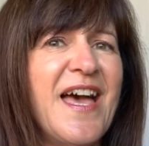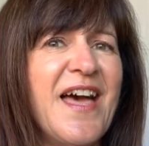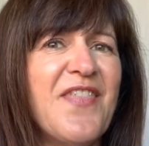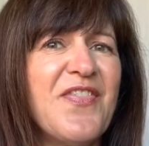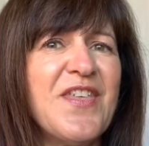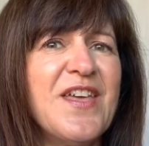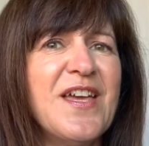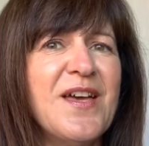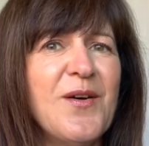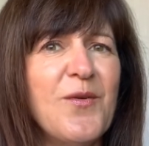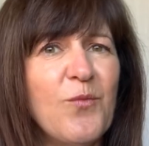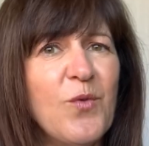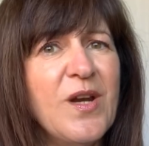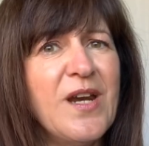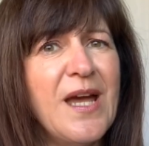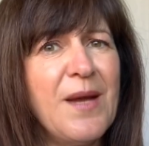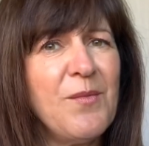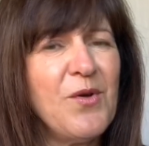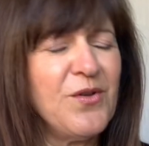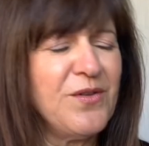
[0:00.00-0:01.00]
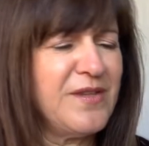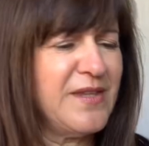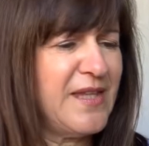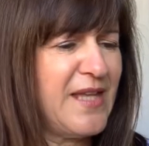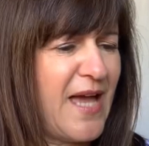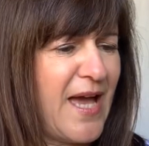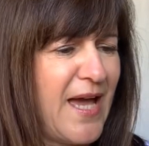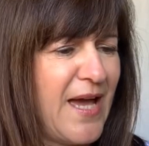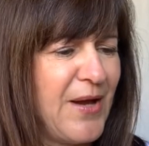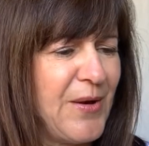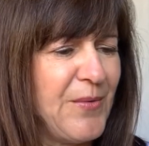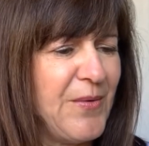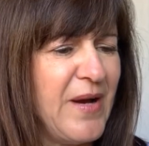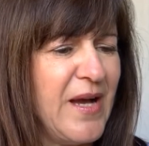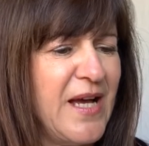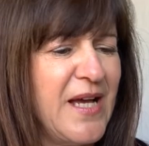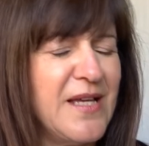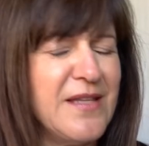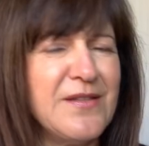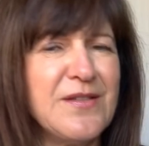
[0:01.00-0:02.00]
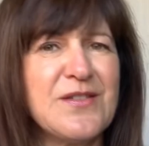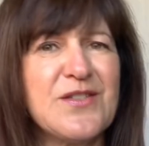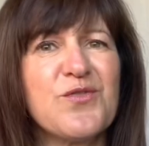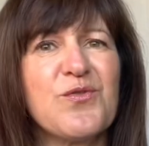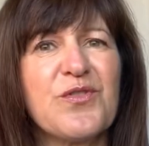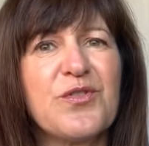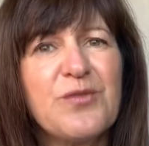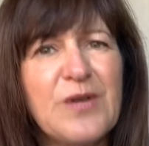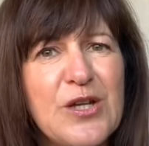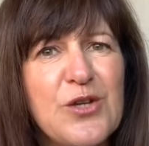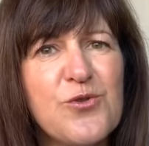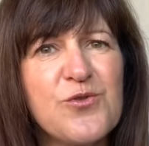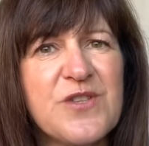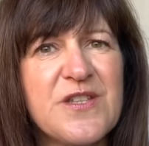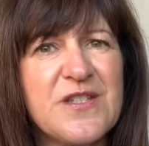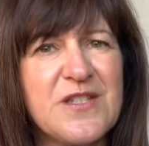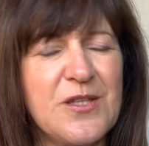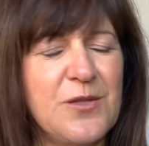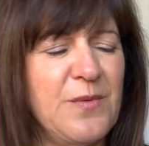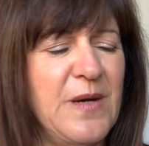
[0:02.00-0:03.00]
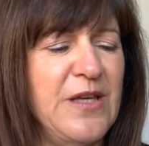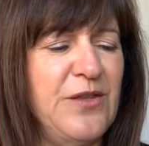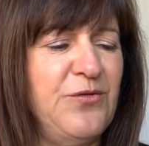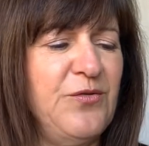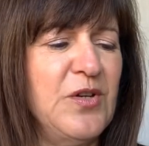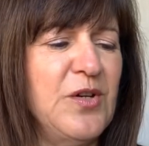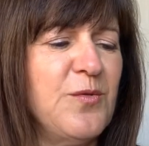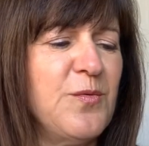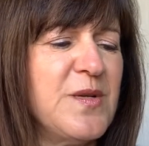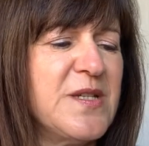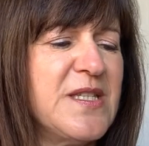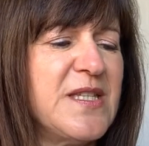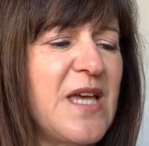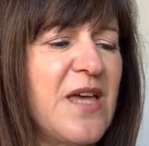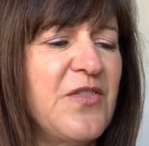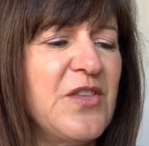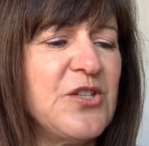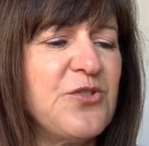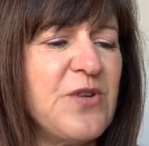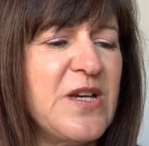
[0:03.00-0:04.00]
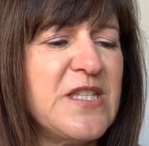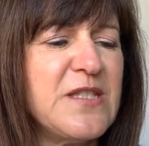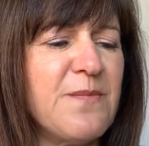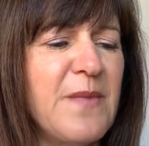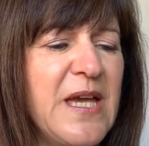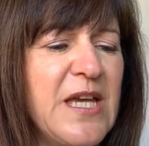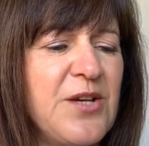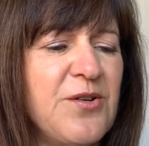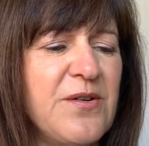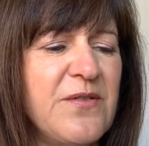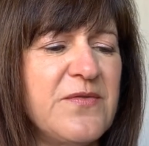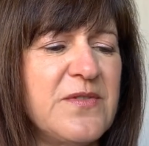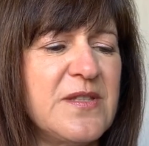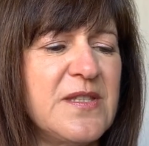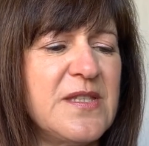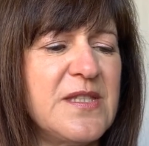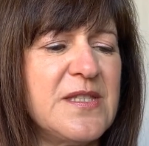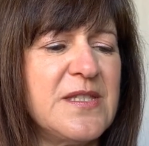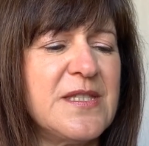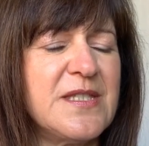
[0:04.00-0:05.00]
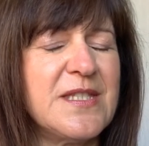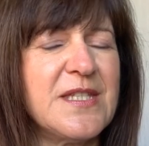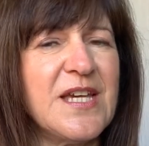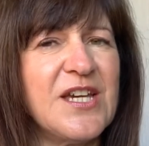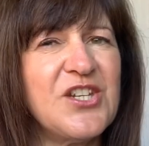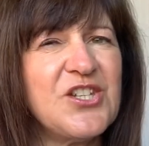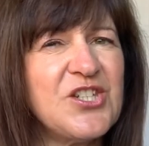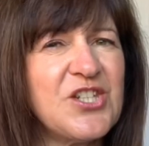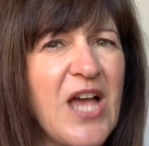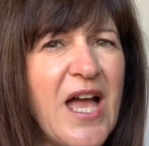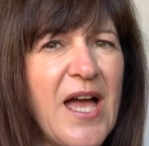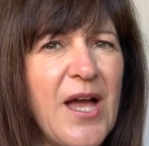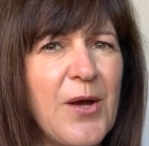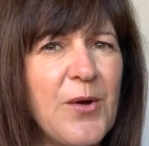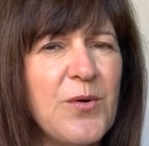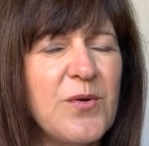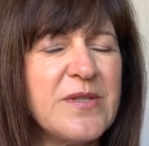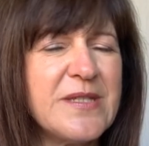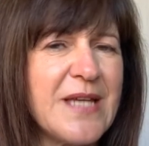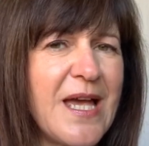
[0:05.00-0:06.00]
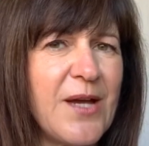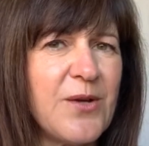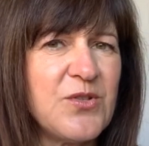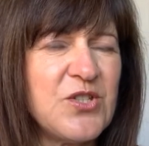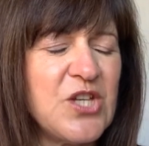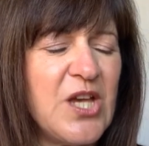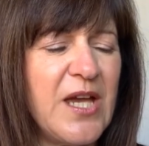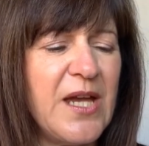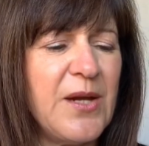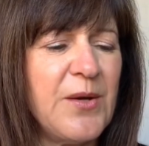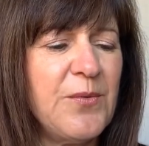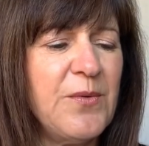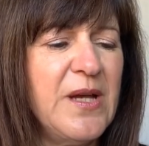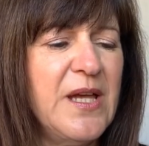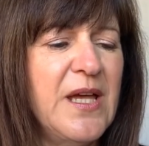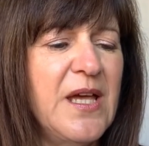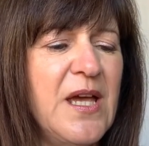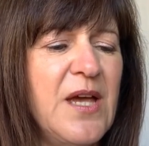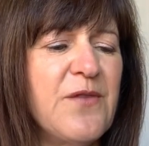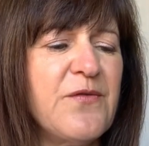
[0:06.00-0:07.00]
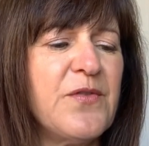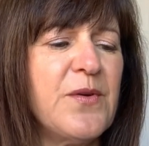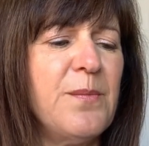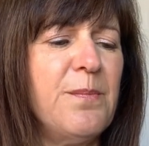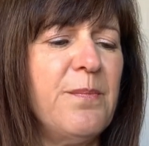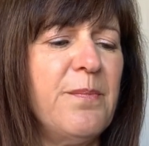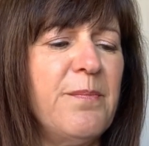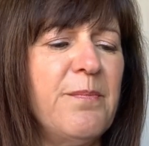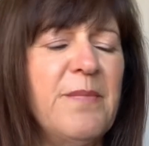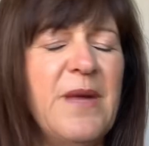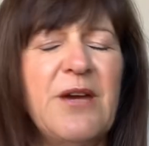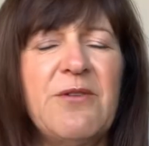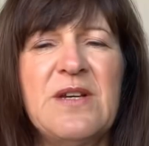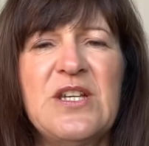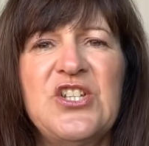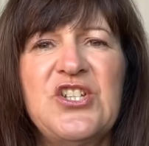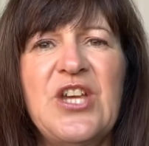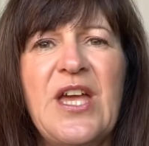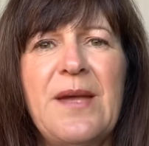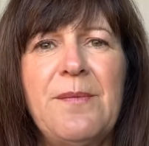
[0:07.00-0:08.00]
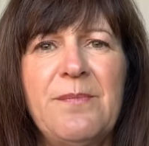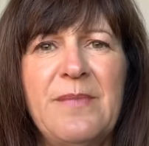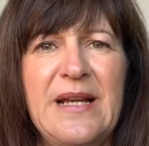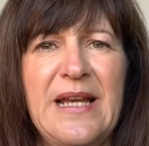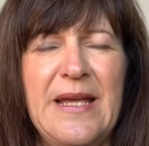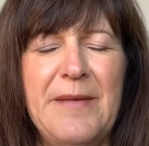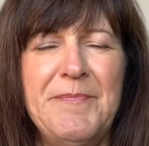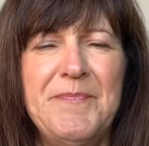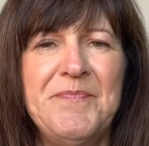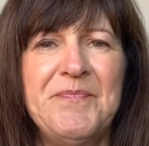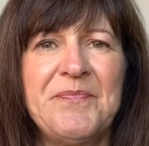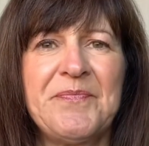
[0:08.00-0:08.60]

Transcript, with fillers: The one I'm on now, um, sort of three quarters of the way through, was The Dressmaker of Dachau, Dao Chao, from Mary Chamberlain.